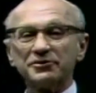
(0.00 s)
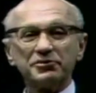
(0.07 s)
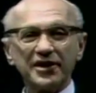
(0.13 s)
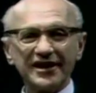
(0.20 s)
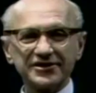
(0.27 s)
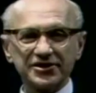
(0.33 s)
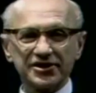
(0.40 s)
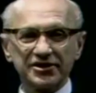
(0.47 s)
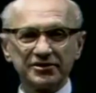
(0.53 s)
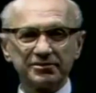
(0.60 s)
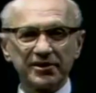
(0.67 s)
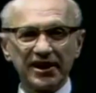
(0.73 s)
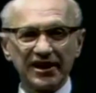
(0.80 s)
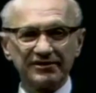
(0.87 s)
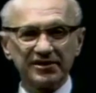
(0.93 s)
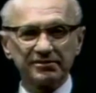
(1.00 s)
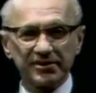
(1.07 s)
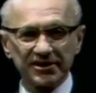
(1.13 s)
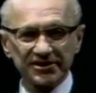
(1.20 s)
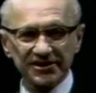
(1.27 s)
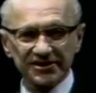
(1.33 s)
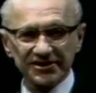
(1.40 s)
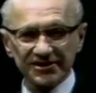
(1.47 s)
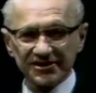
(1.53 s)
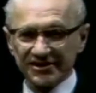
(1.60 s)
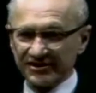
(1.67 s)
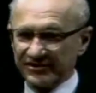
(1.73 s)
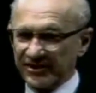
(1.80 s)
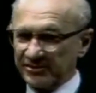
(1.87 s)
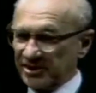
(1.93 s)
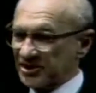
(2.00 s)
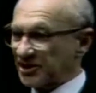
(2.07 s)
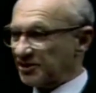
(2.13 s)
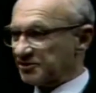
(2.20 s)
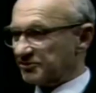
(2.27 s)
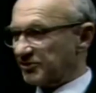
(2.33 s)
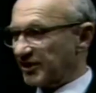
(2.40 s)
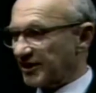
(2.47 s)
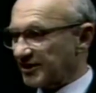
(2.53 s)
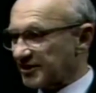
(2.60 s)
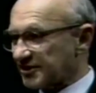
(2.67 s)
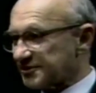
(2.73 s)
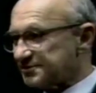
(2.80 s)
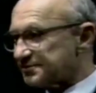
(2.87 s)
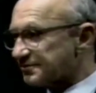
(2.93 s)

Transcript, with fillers: rescue private business from its own failure.